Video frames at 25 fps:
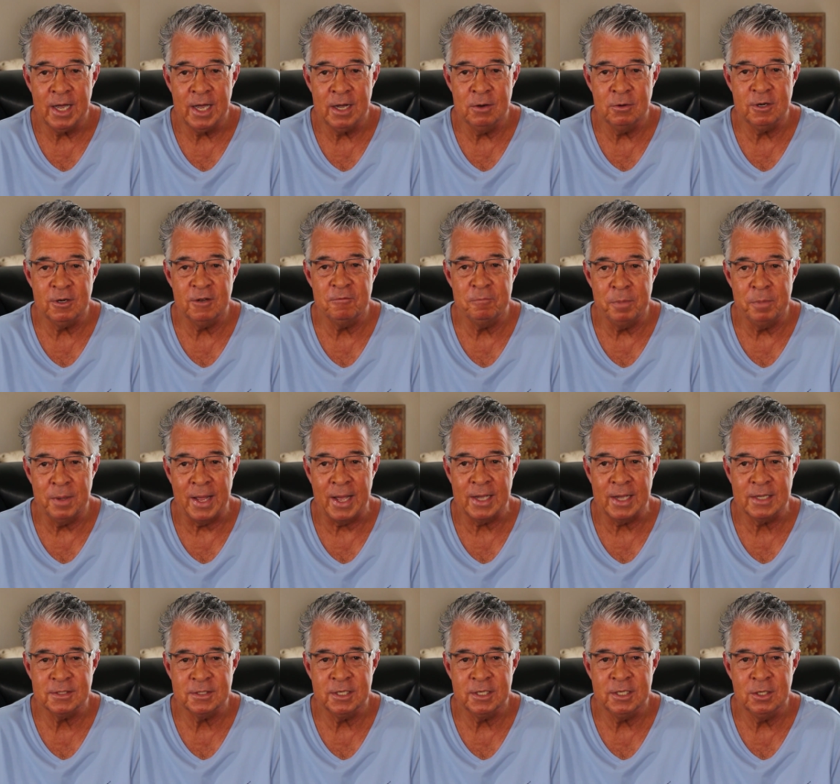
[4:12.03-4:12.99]
out if
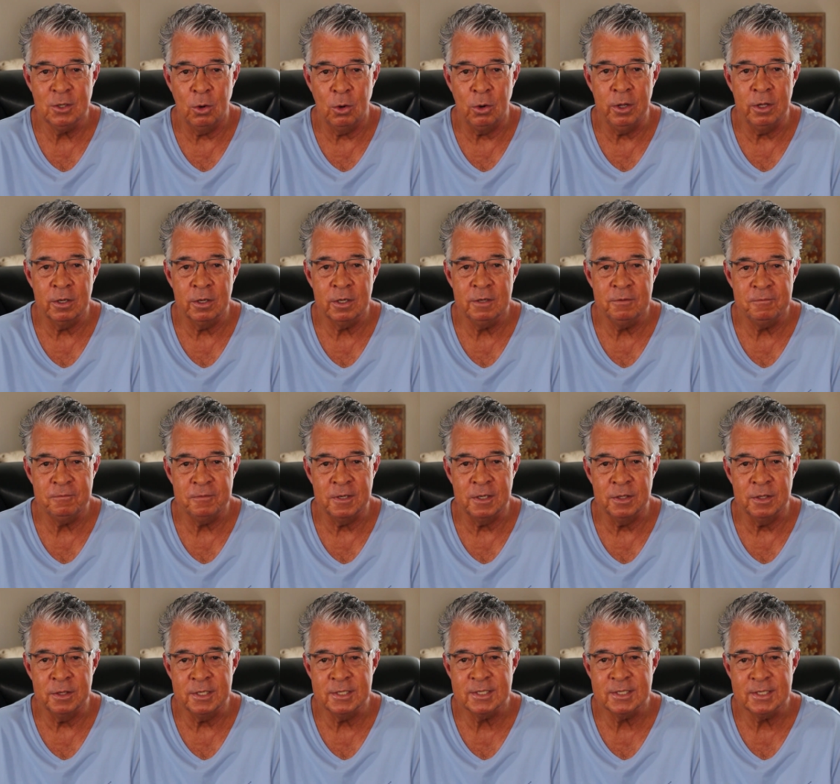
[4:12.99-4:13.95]
black seed oil could
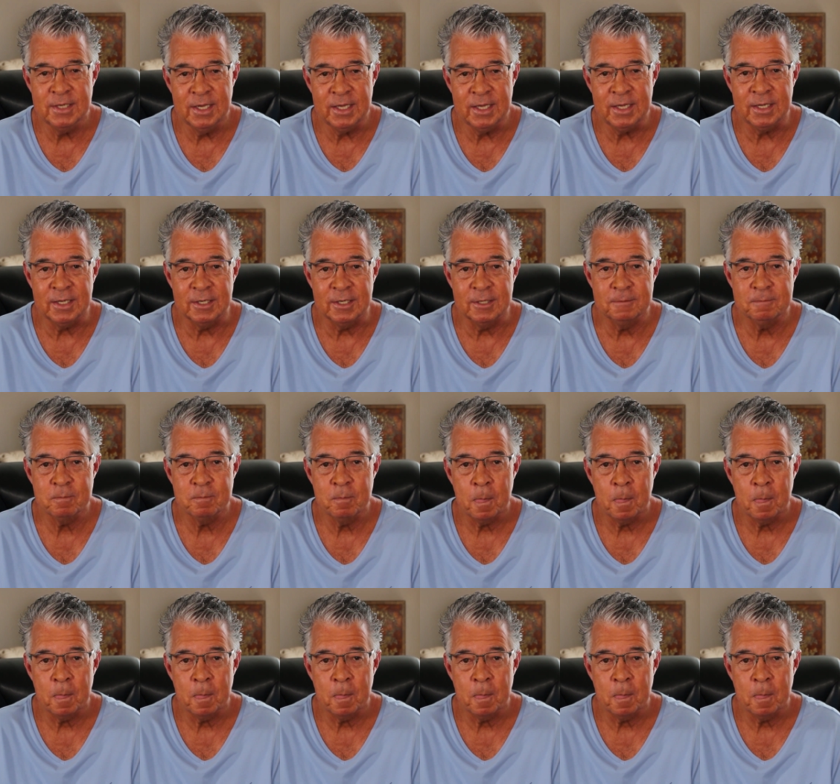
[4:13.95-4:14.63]
fill this need.